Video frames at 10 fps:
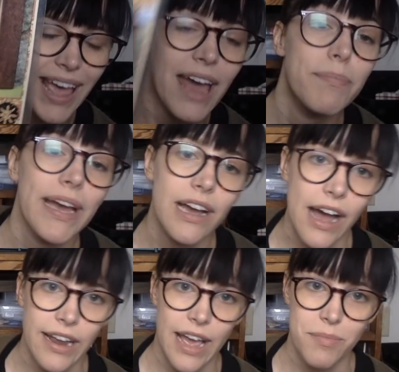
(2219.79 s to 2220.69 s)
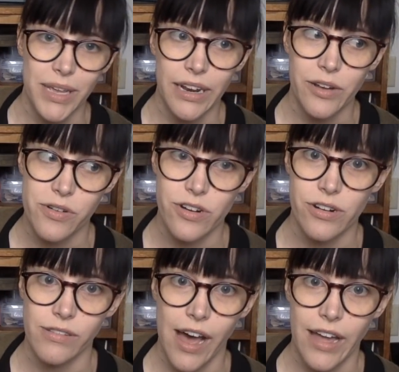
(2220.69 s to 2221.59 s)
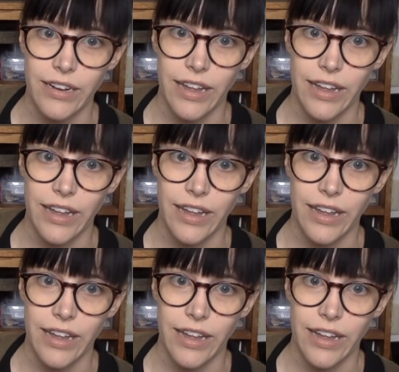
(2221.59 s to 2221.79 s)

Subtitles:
And by got, I mean I ordered a lot,